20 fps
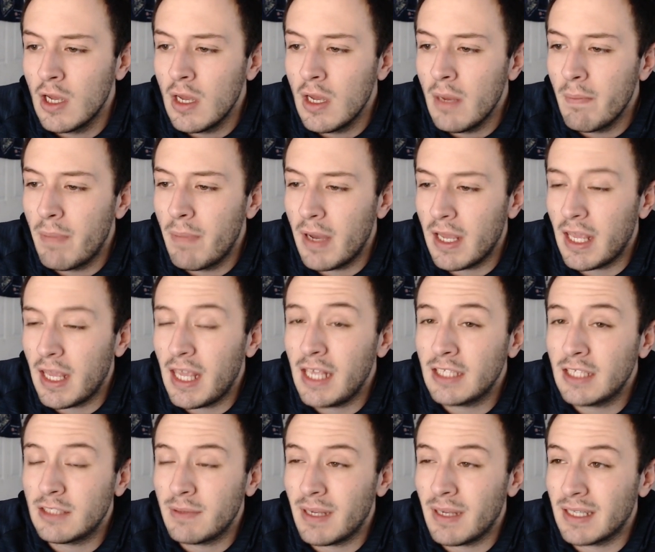But he's
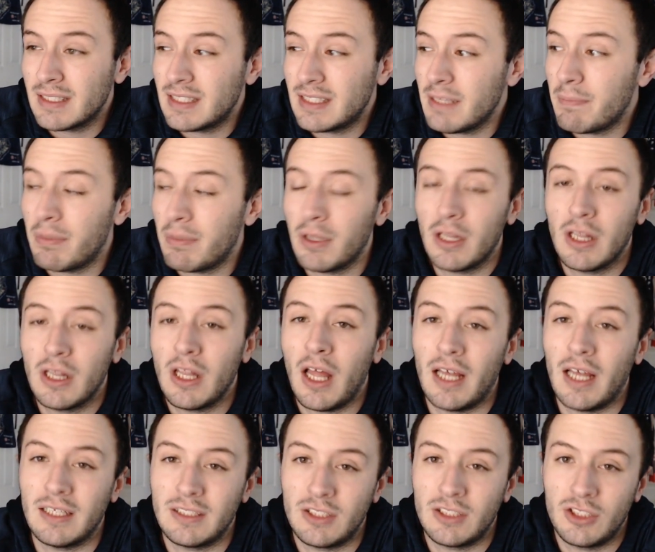going to be a C+,
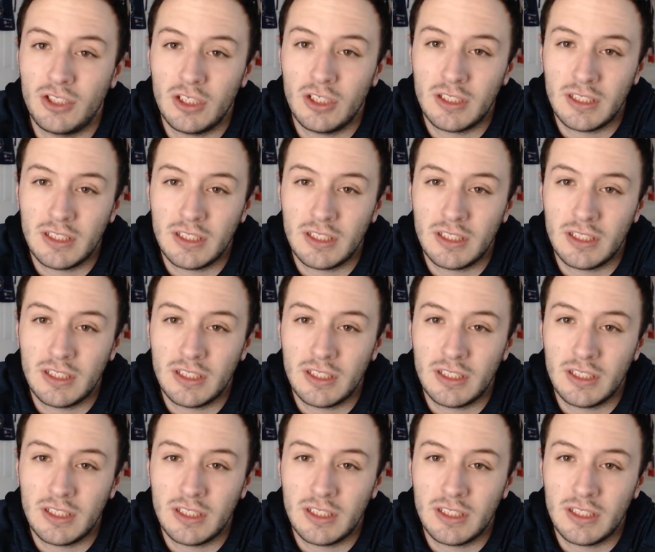just because